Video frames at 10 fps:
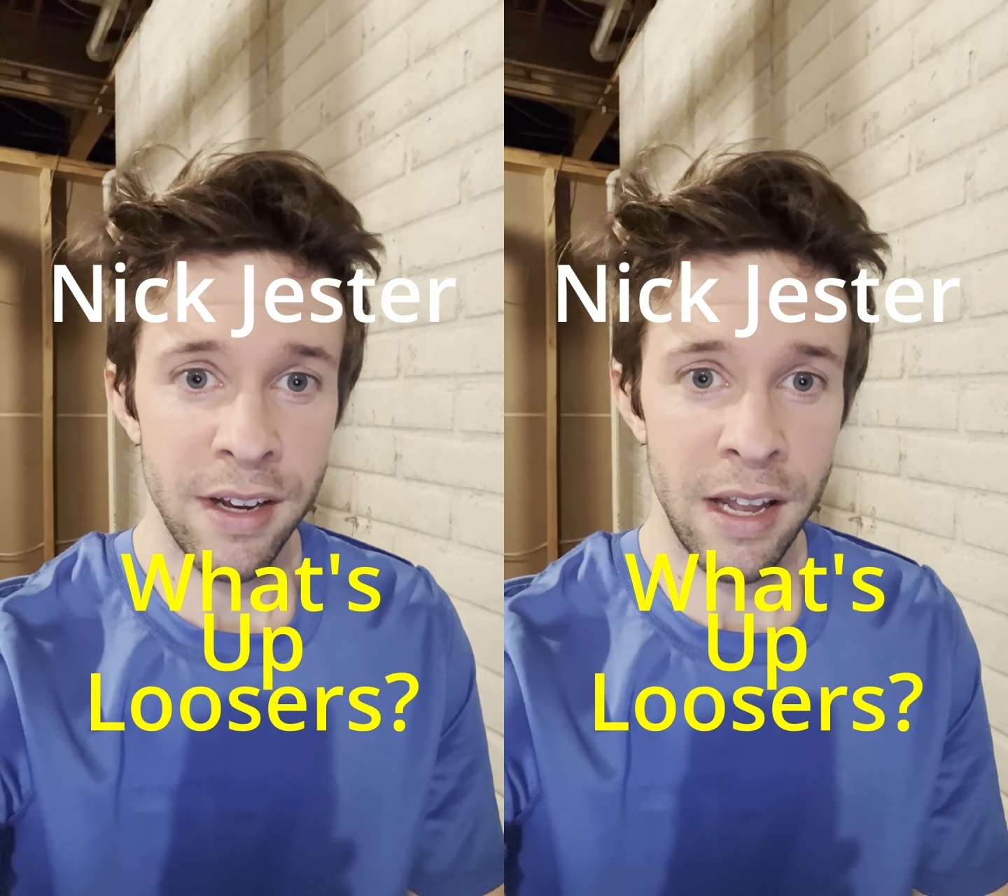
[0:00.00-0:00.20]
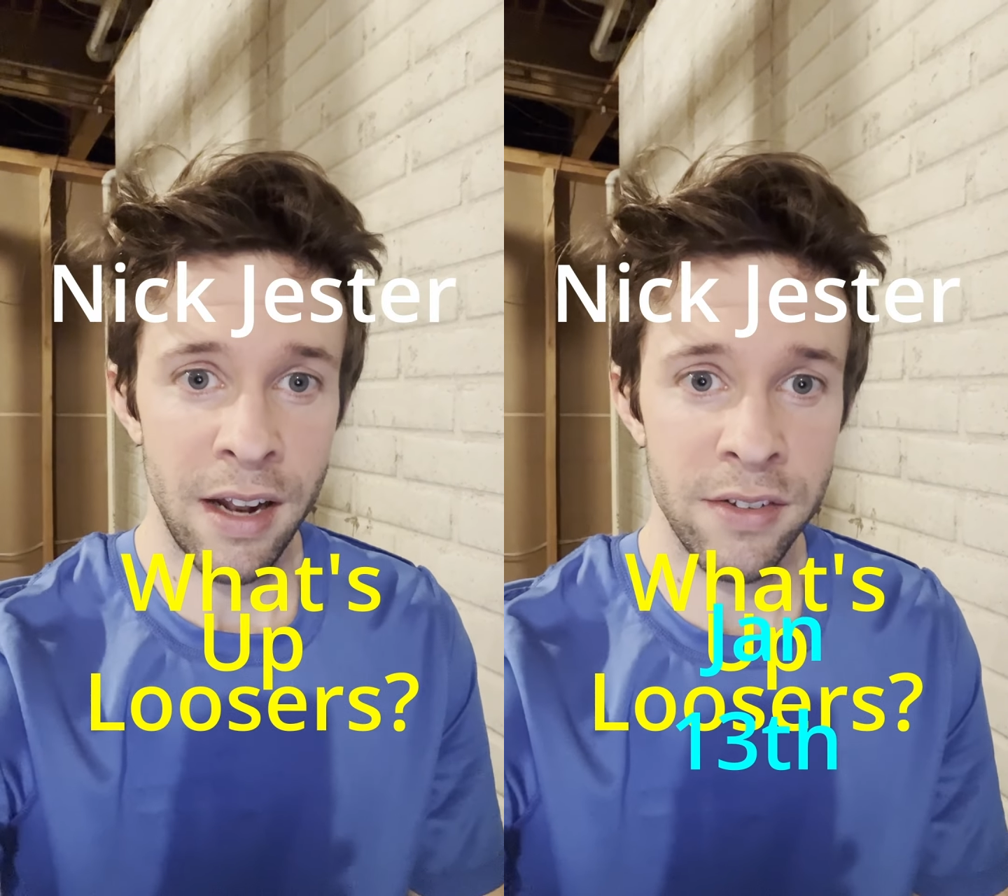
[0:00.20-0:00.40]

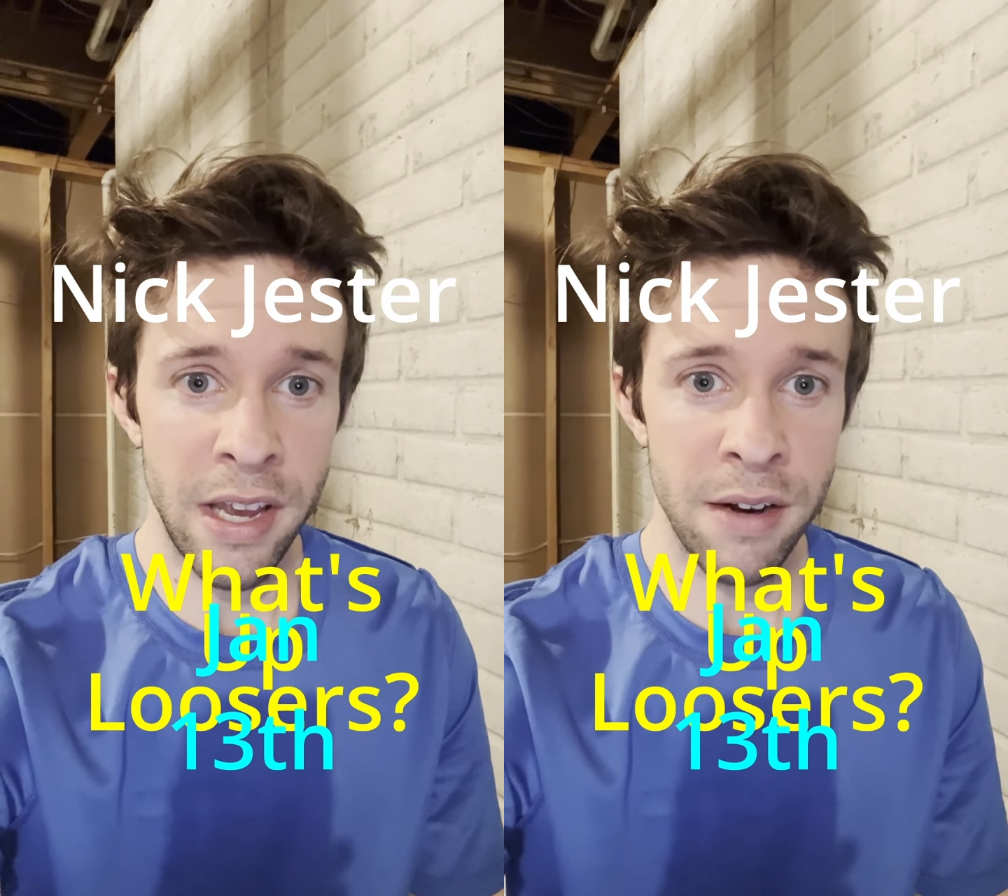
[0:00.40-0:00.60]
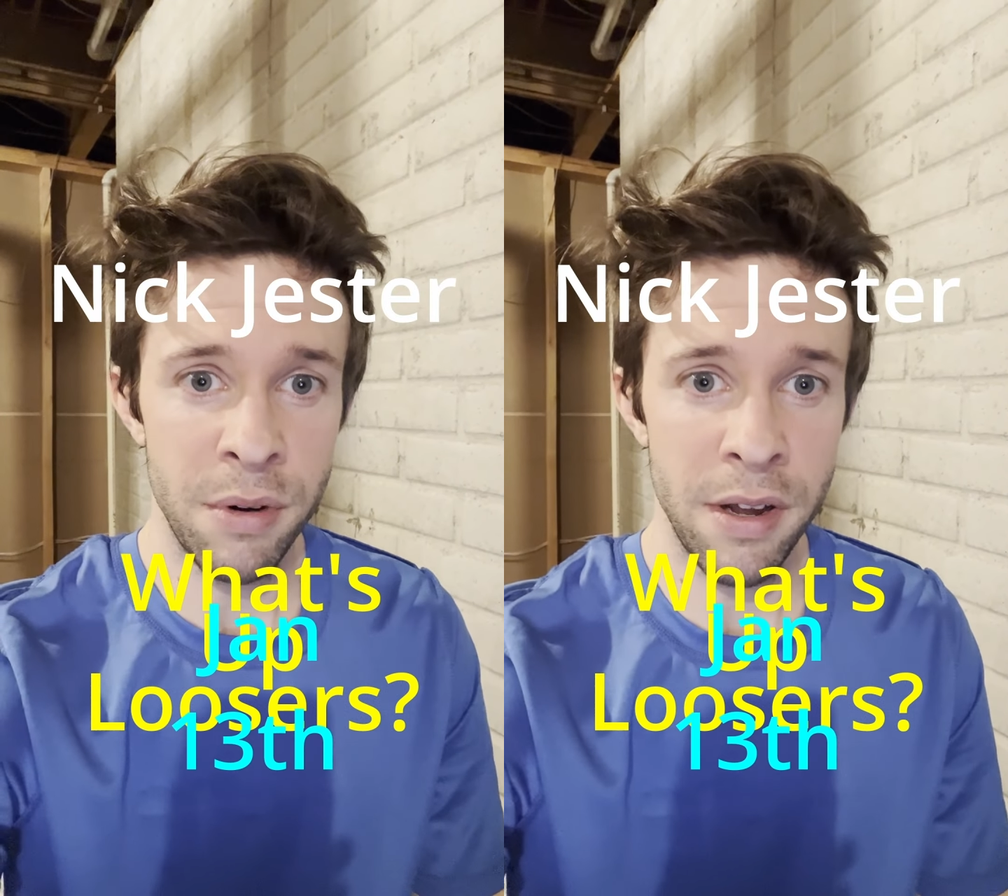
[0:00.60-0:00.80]
When I
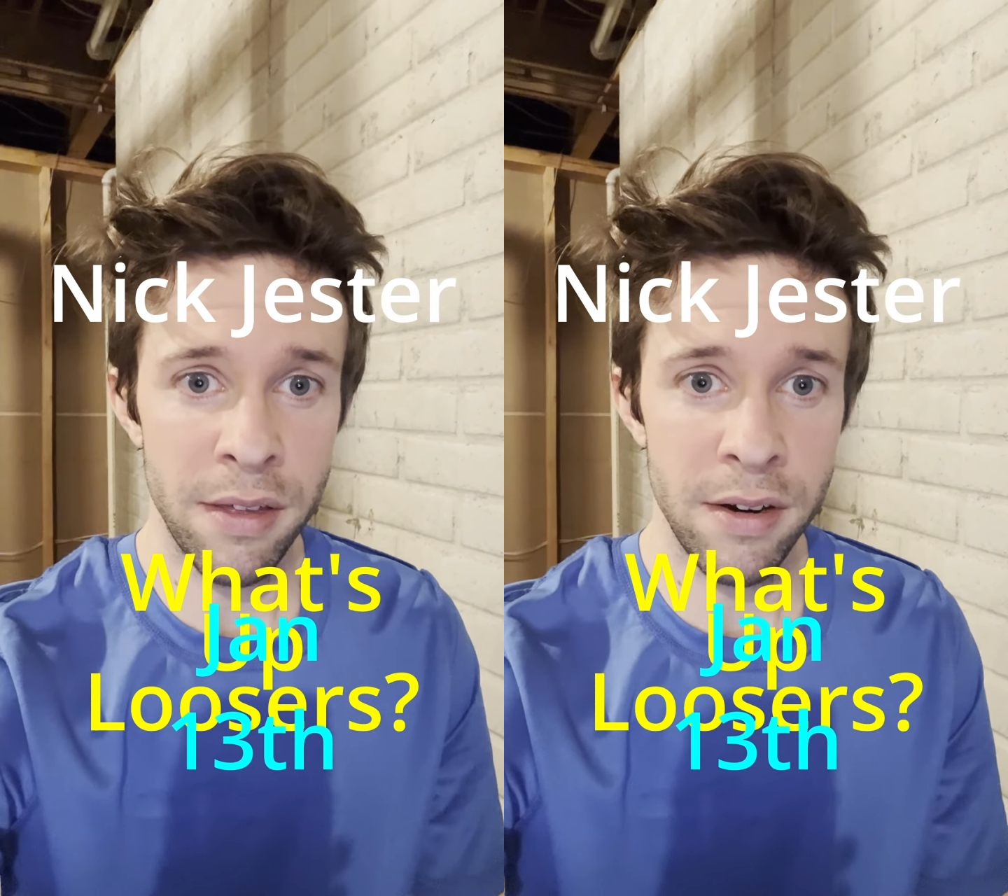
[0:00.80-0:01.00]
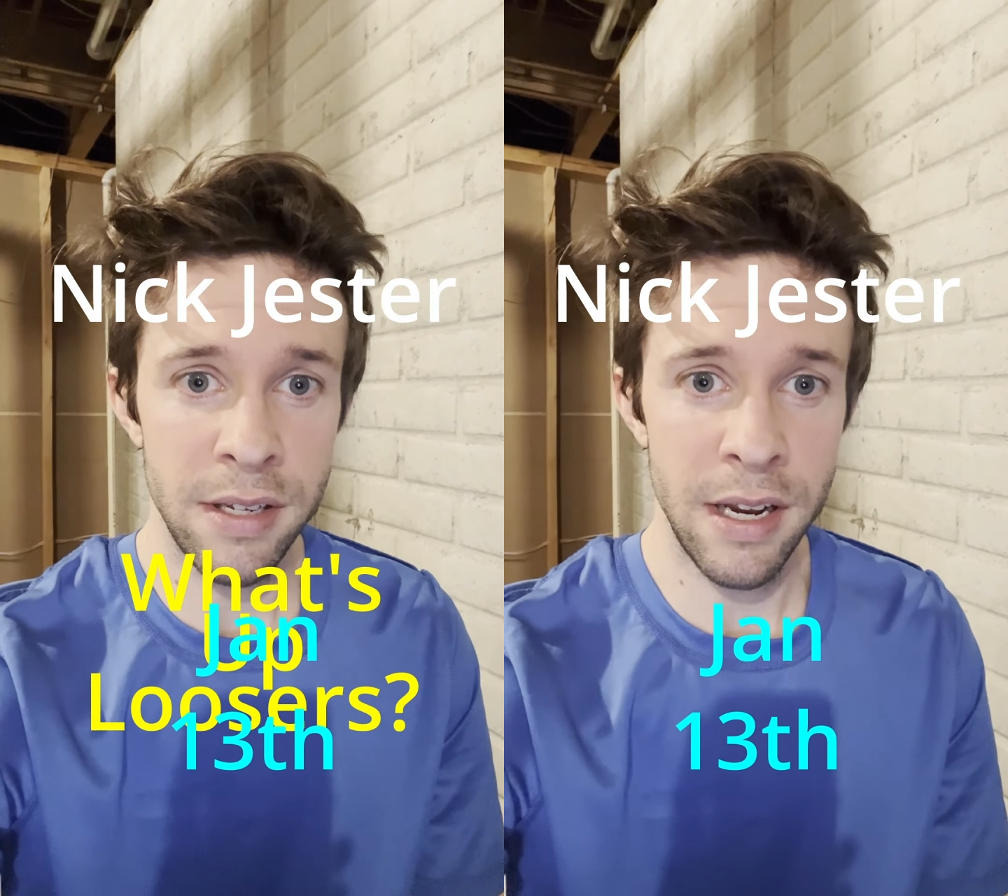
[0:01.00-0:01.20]

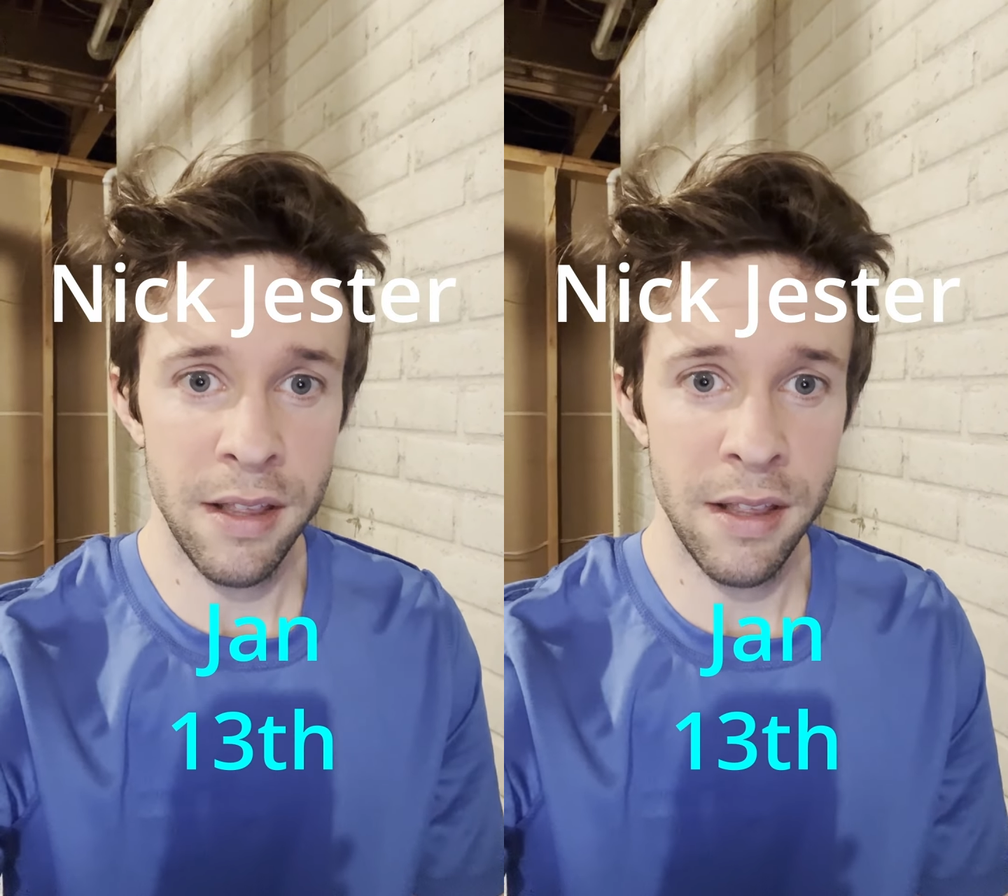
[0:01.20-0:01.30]
announce to the